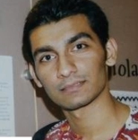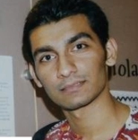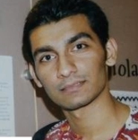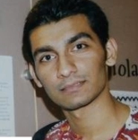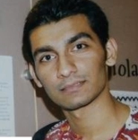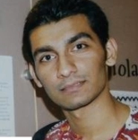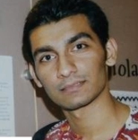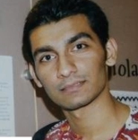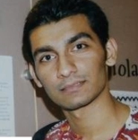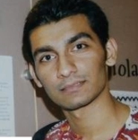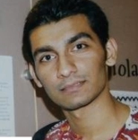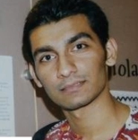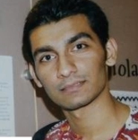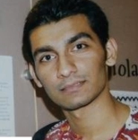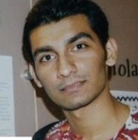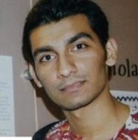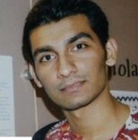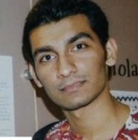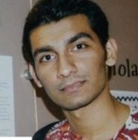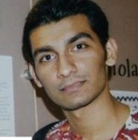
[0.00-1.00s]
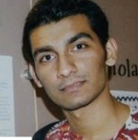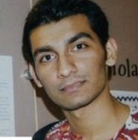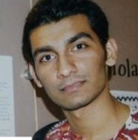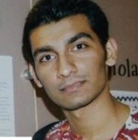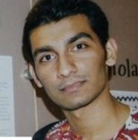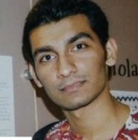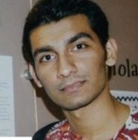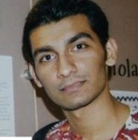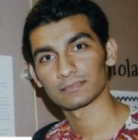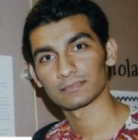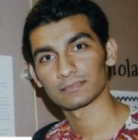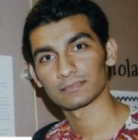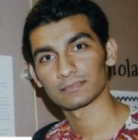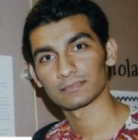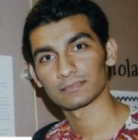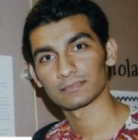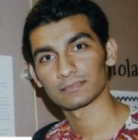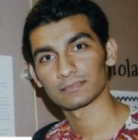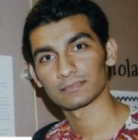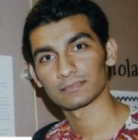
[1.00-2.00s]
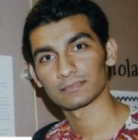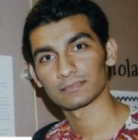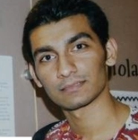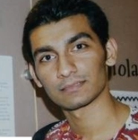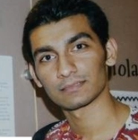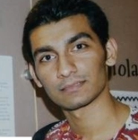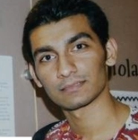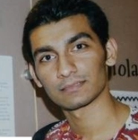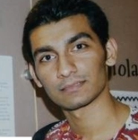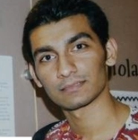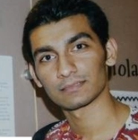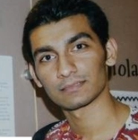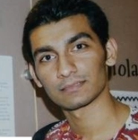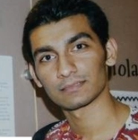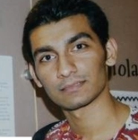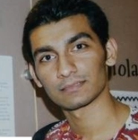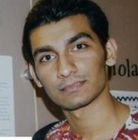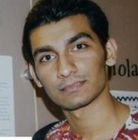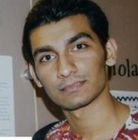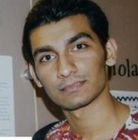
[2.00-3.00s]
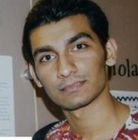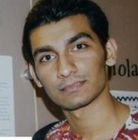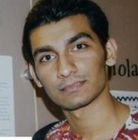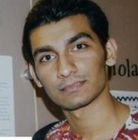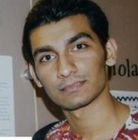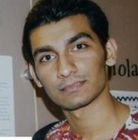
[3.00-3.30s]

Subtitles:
Nothing is said.